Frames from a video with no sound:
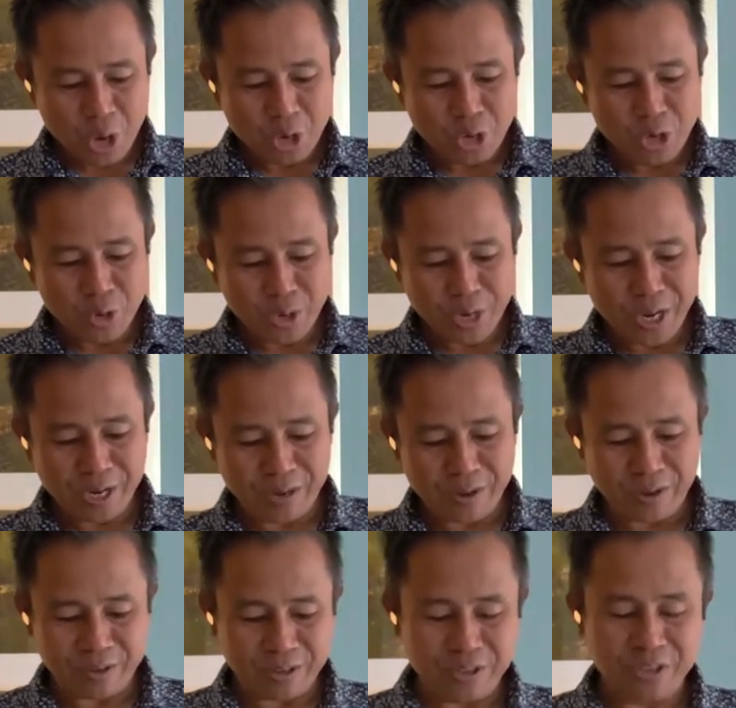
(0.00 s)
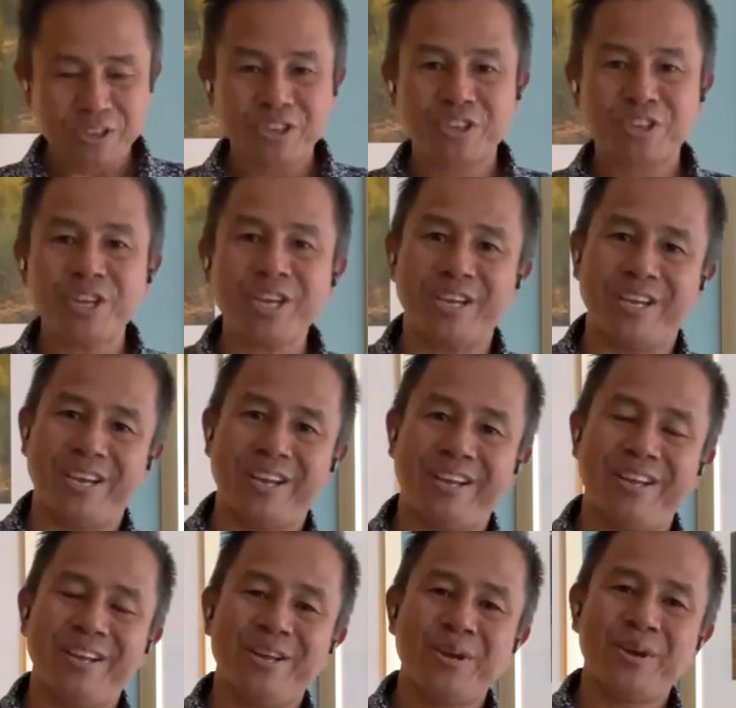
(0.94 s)
You cannot seek
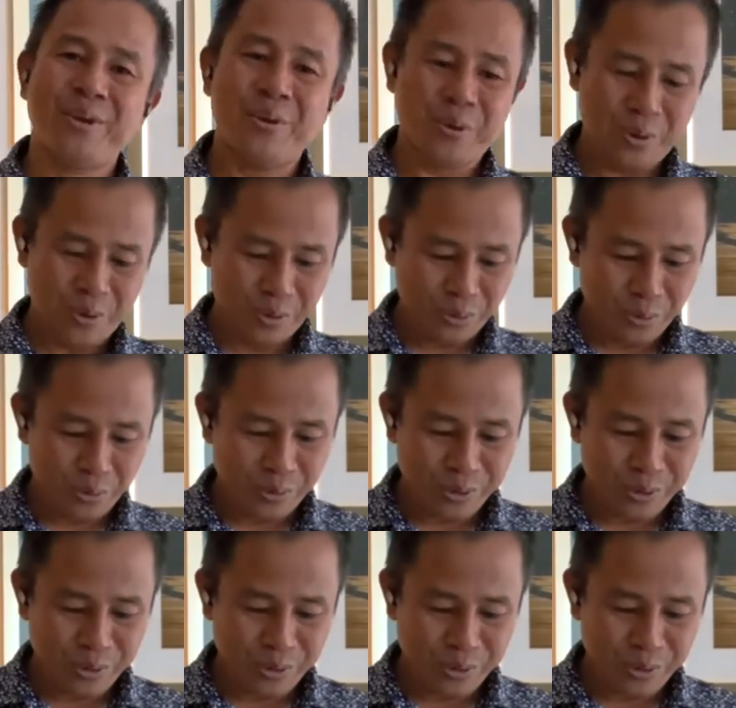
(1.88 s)
to